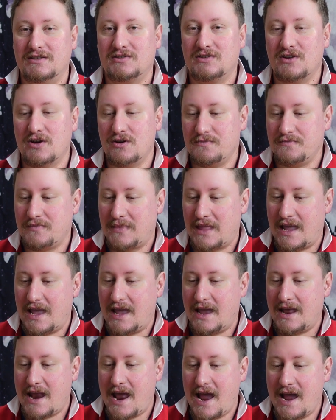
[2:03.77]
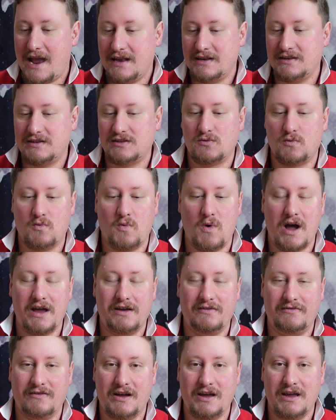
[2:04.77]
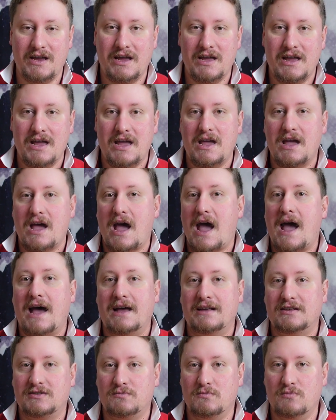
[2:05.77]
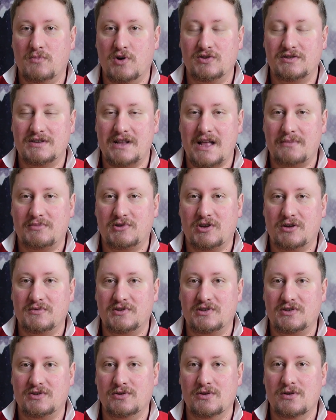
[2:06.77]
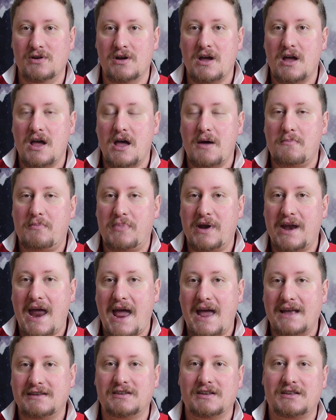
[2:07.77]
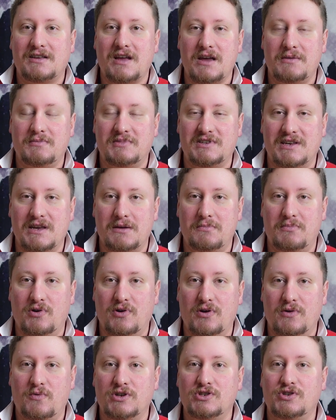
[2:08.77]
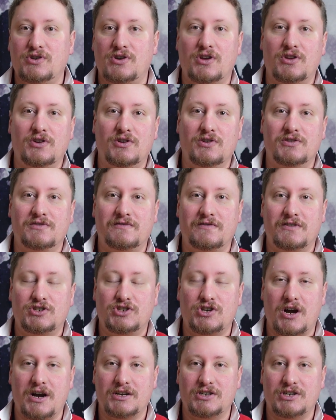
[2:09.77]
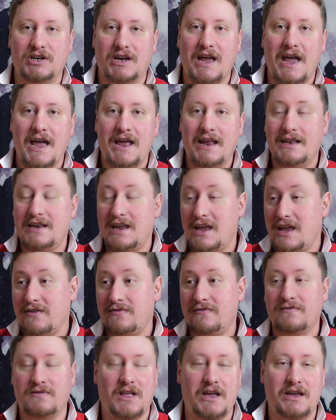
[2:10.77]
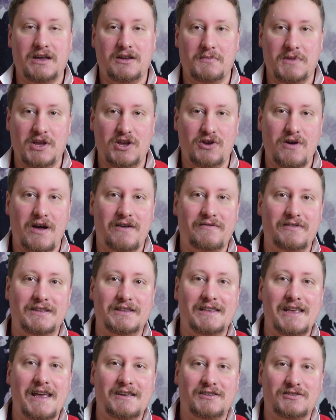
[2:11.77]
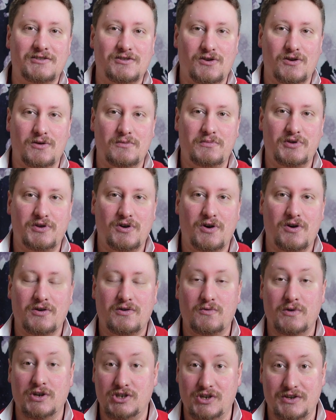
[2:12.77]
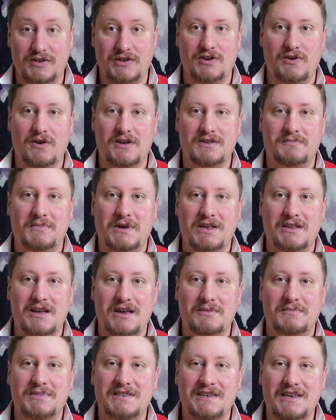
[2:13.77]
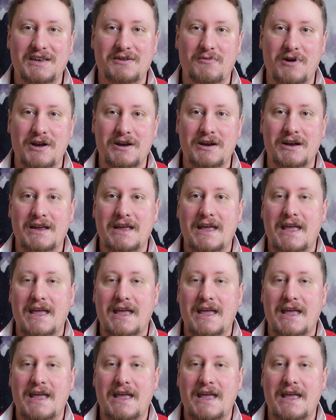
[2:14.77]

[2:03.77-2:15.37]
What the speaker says: So it has Wi-Fi, as most laptops do, but it has a Type-C port which you can use for charging, and if, like me, you have a desktop dock which is a USB Type-C one,